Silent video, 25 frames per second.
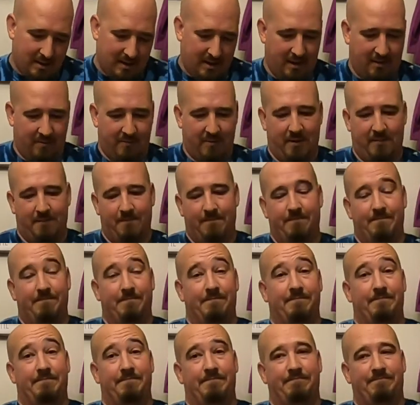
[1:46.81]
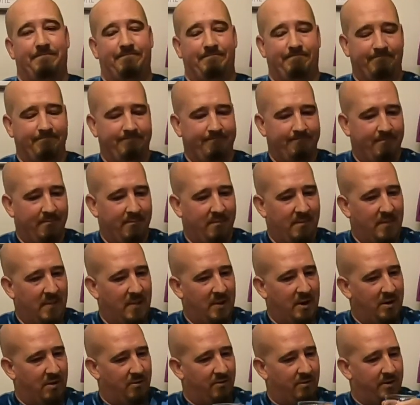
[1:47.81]
Anyway,
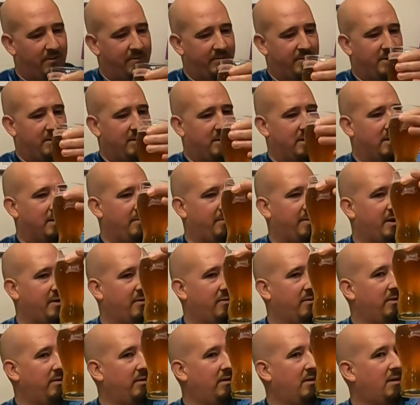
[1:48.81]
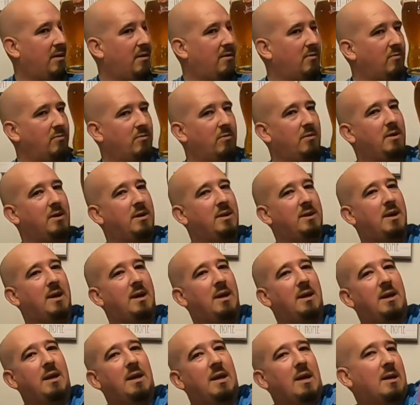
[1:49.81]
you know what I'm talking about. Oh, look at
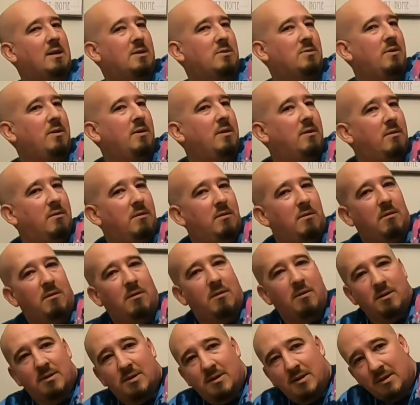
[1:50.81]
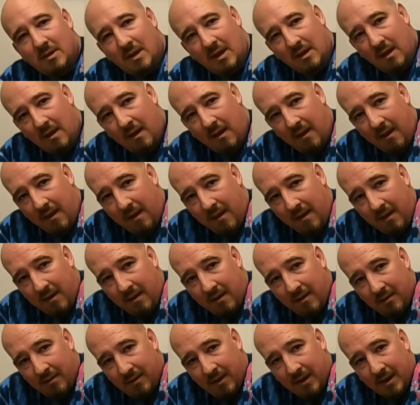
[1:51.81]
that. It actually looks
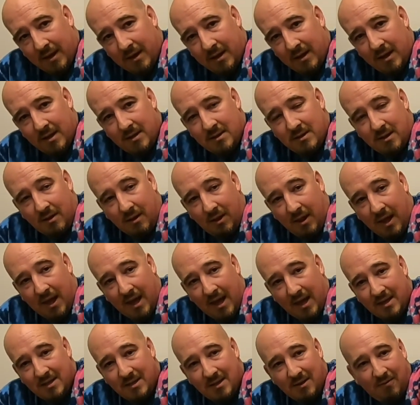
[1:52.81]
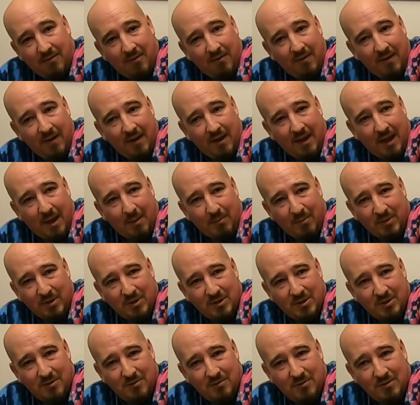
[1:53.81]
like a nice glass of apple
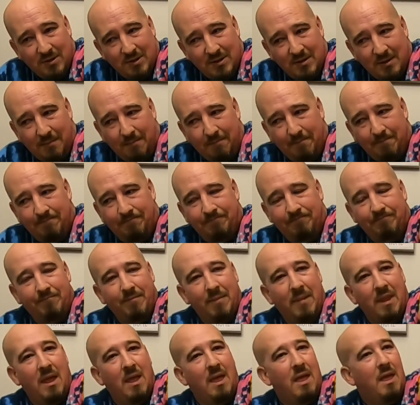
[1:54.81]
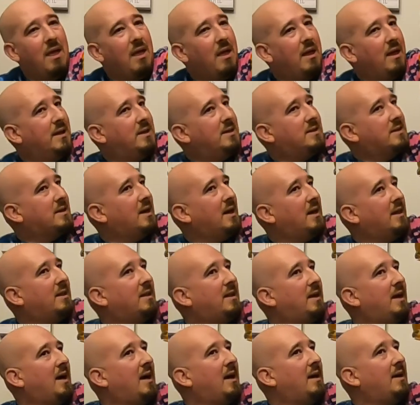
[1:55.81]
juice. It's
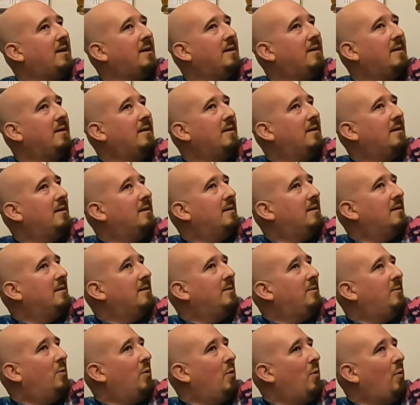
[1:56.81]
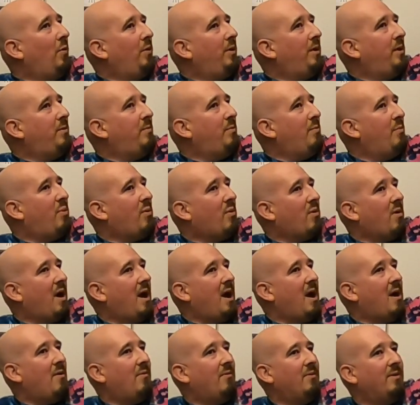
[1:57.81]
got that golden
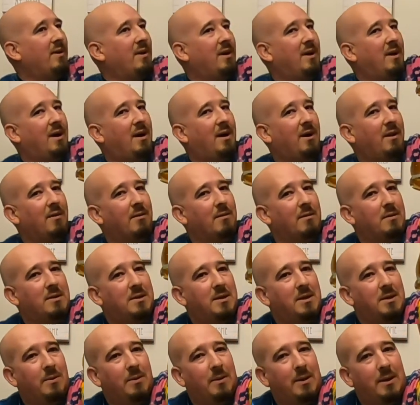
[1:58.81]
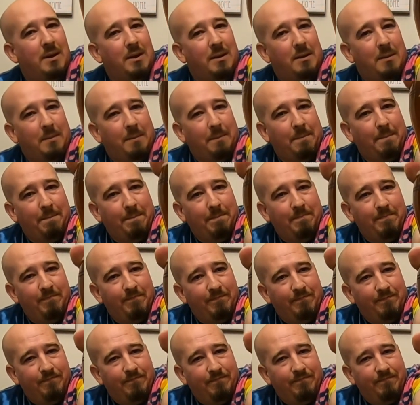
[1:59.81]
brown color to it
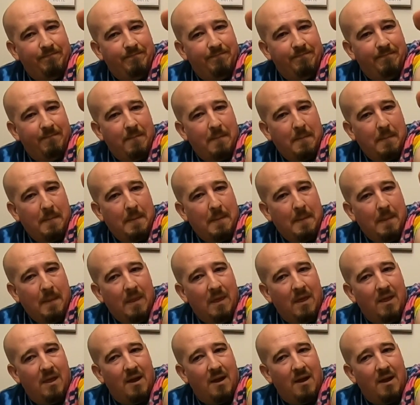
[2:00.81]
that